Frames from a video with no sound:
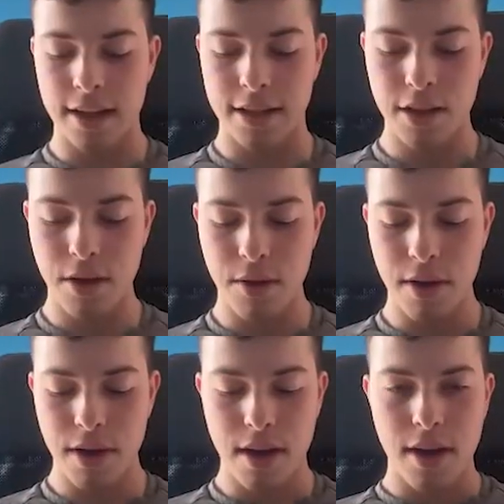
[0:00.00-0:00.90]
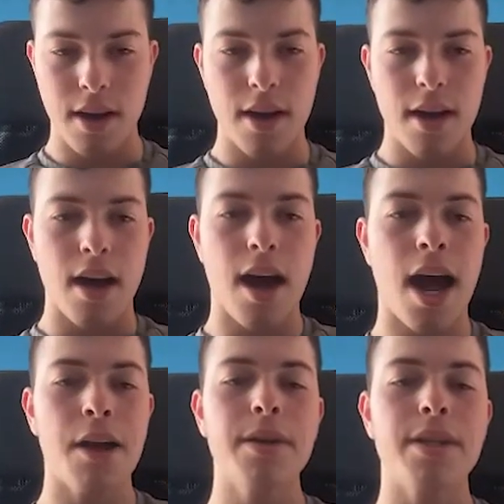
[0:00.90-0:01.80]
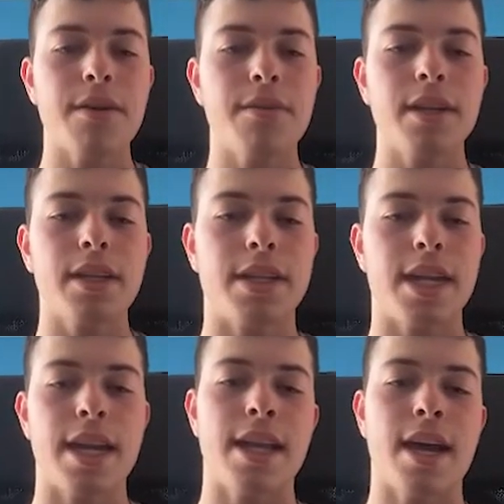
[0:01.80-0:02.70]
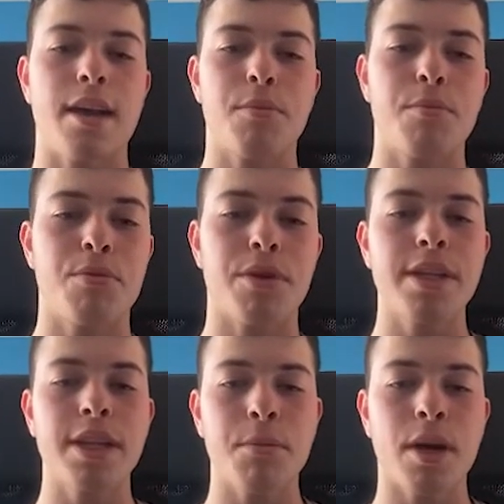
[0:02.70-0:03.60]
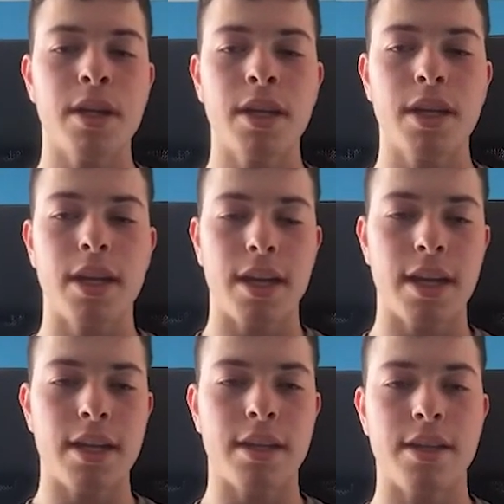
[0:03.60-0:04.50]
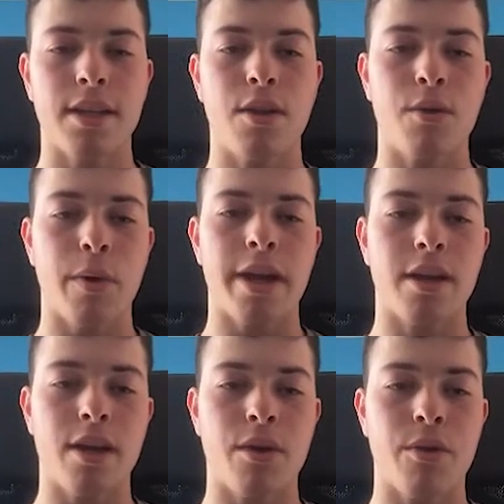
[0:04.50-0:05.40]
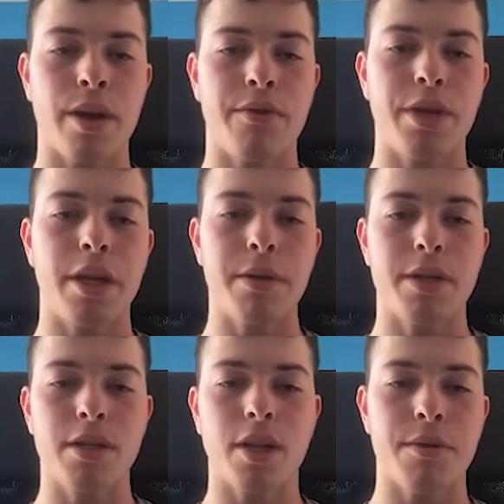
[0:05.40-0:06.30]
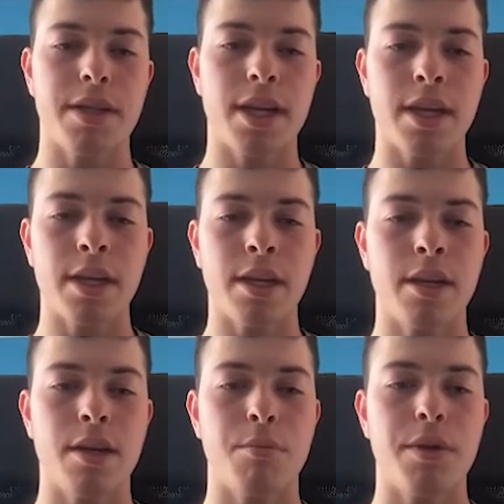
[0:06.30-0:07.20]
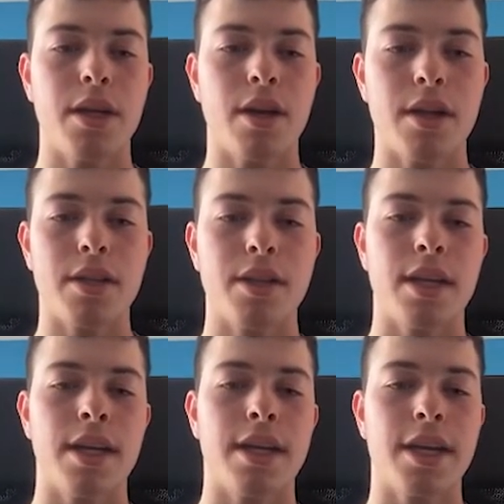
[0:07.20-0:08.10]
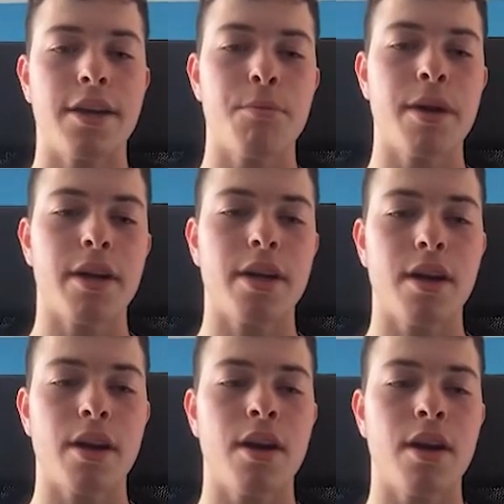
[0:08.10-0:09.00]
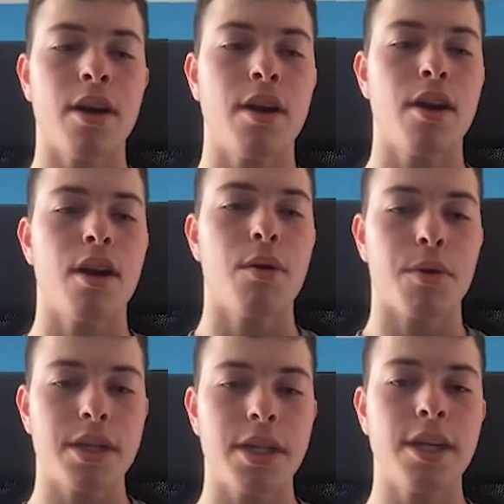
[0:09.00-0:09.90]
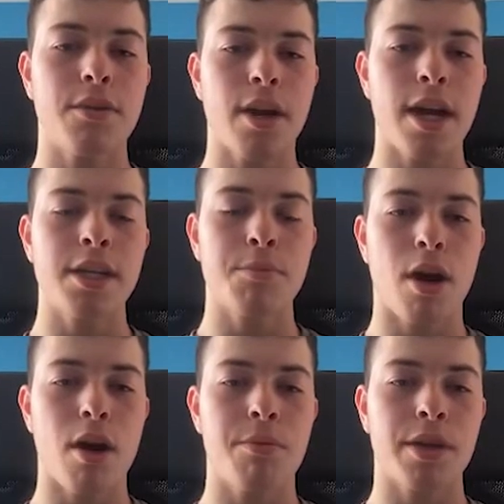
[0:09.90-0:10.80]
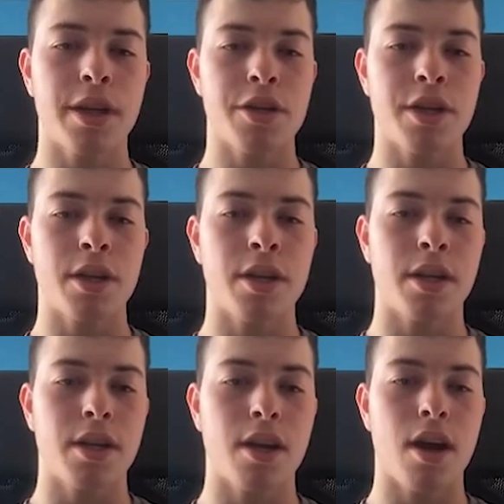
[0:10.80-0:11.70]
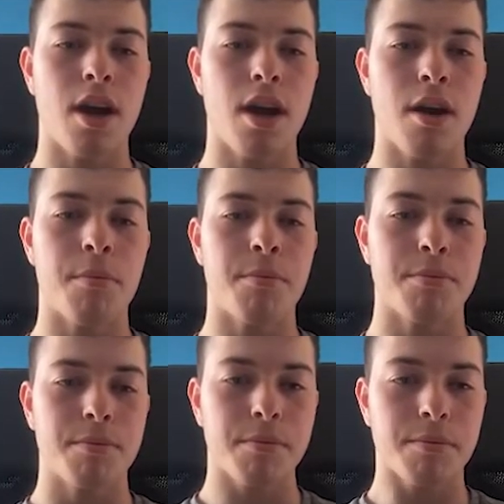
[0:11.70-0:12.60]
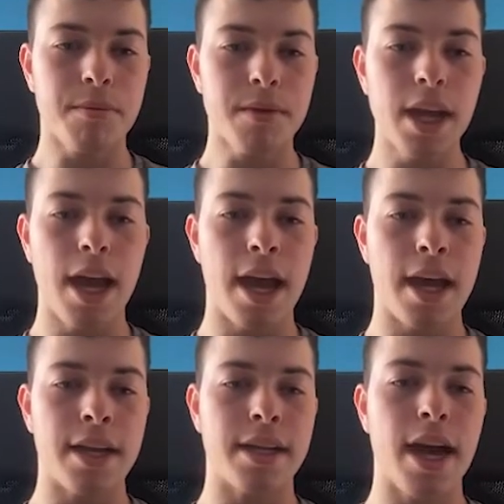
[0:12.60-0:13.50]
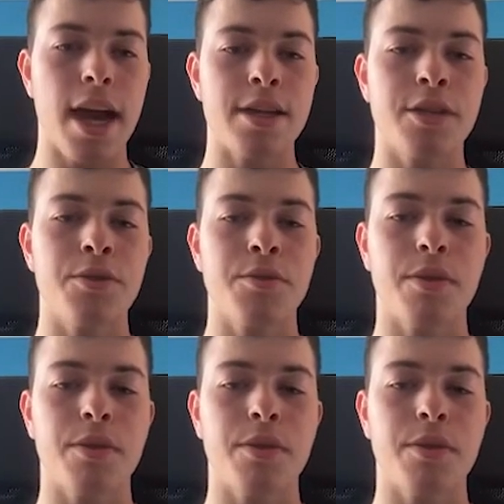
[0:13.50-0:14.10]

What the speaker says: so I would definitely say that printing money is the way to go if you keep it slow and steady, because here in America, we're seeing a rising population. And as you